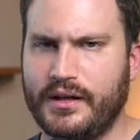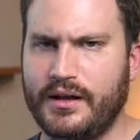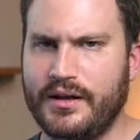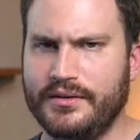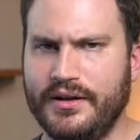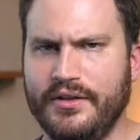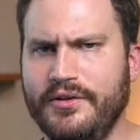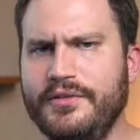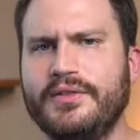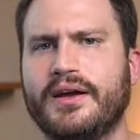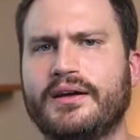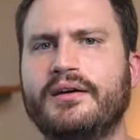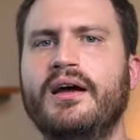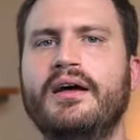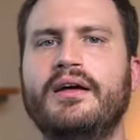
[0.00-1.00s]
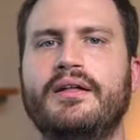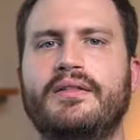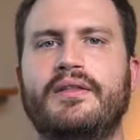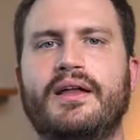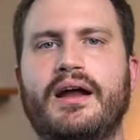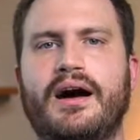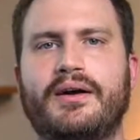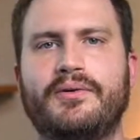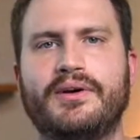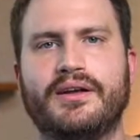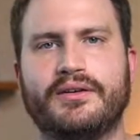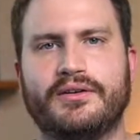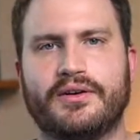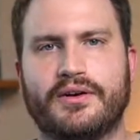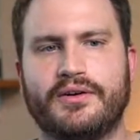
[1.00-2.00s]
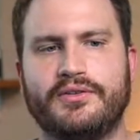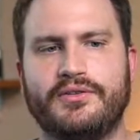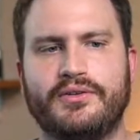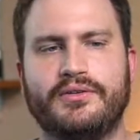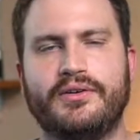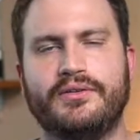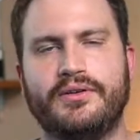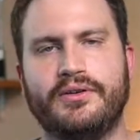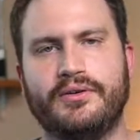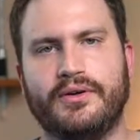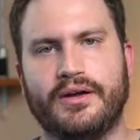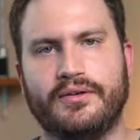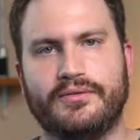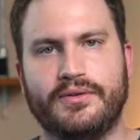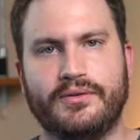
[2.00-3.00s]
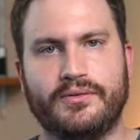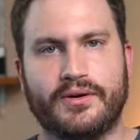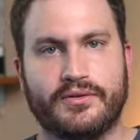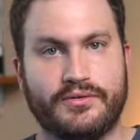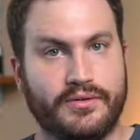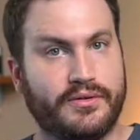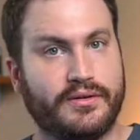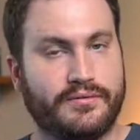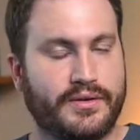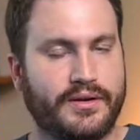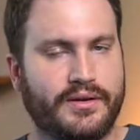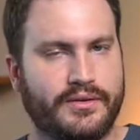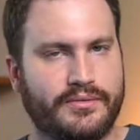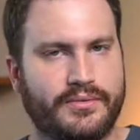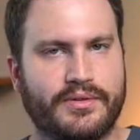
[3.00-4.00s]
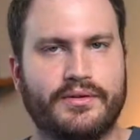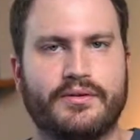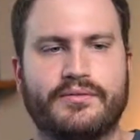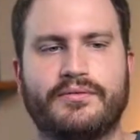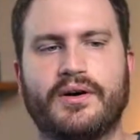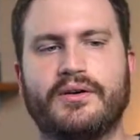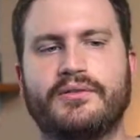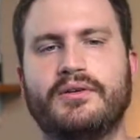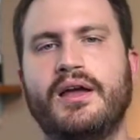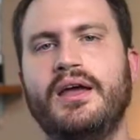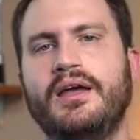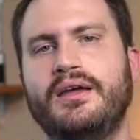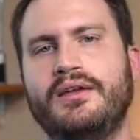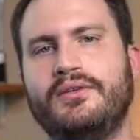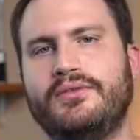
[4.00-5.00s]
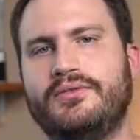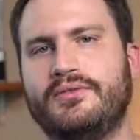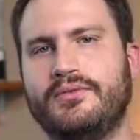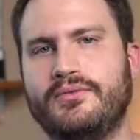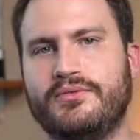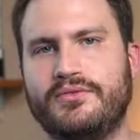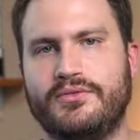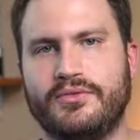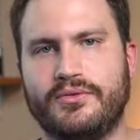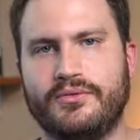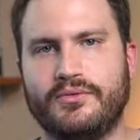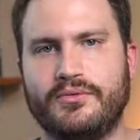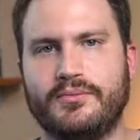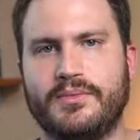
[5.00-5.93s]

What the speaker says: Another thing that I would encourage you to do if you are shooting videos with your phone is to zoom